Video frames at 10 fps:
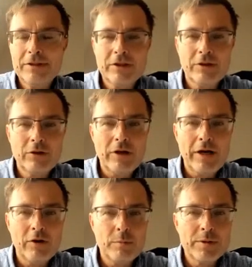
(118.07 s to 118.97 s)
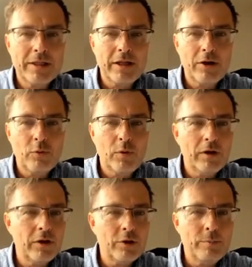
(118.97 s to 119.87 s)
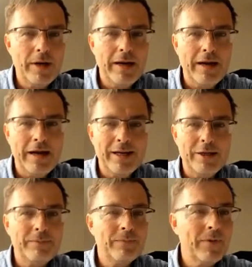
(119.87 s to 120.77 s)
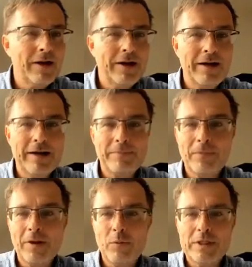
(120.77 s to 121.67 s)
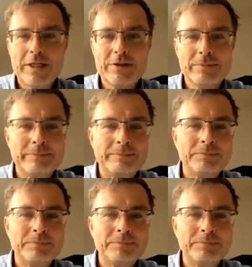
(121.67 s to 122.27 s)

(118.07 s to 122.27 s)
So I hope that Lego will not be angry with us.